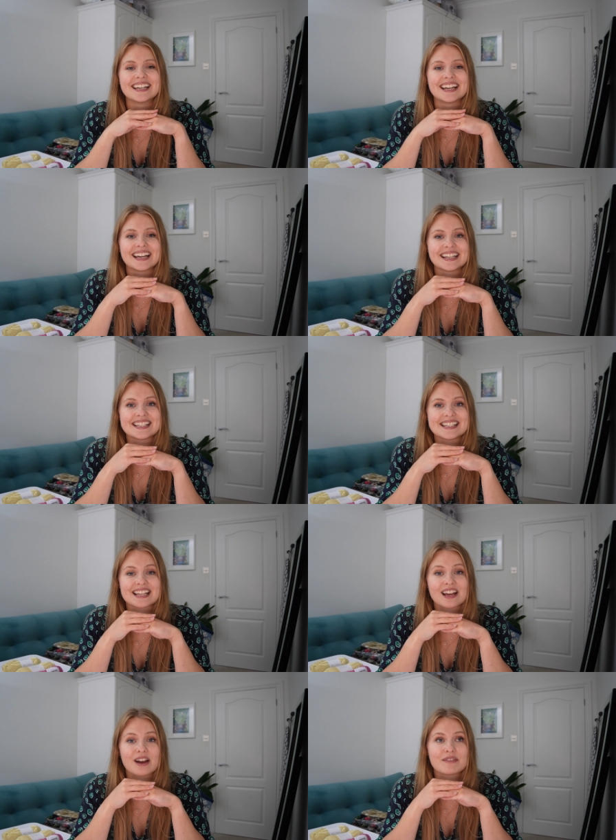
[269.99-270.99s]
and
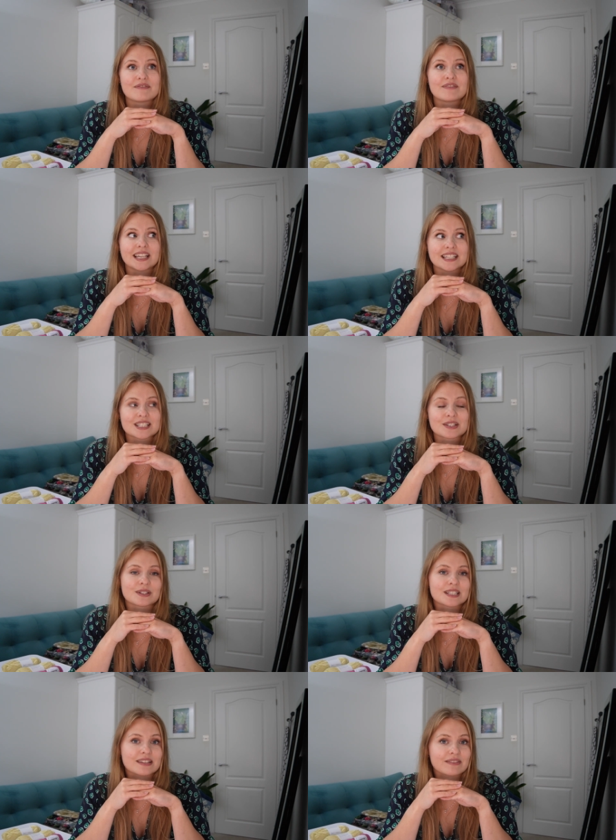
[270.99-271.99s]
fingers
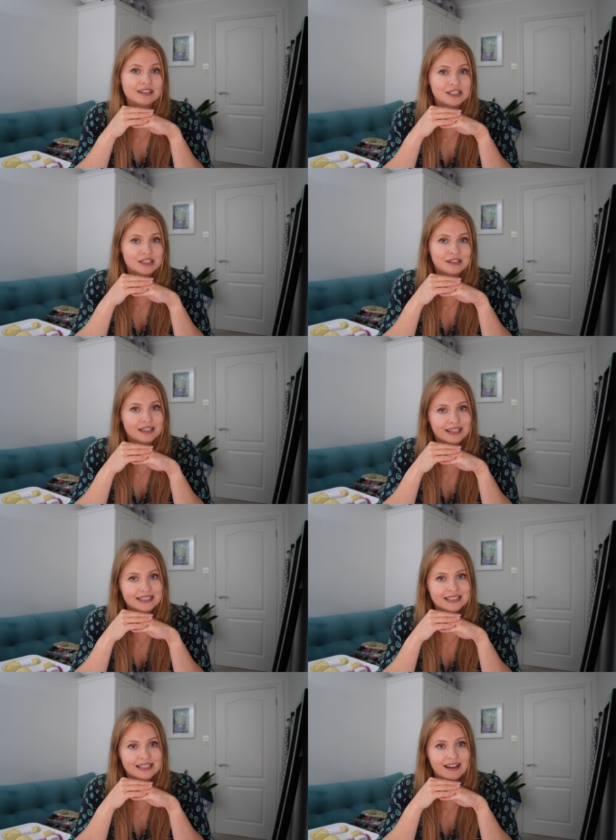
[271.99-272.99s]
crossed, if I can do
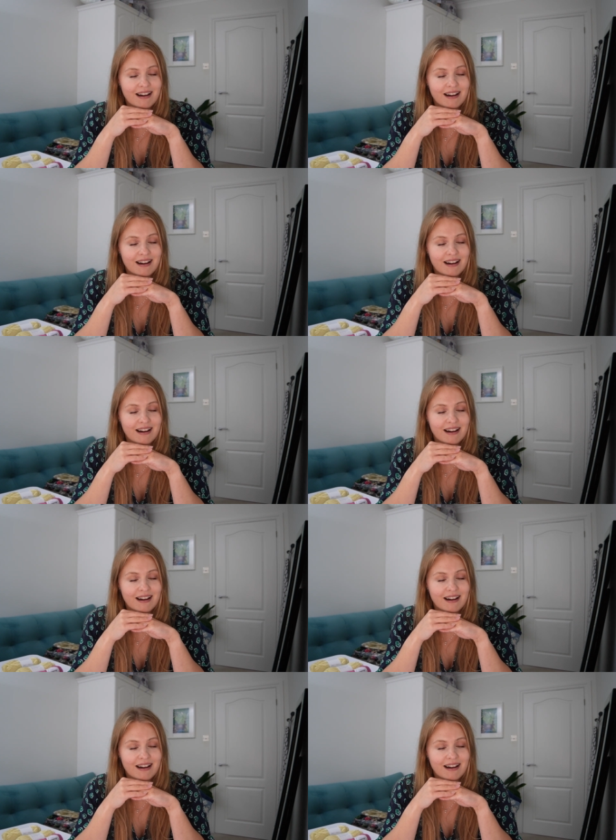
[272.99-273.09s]
that,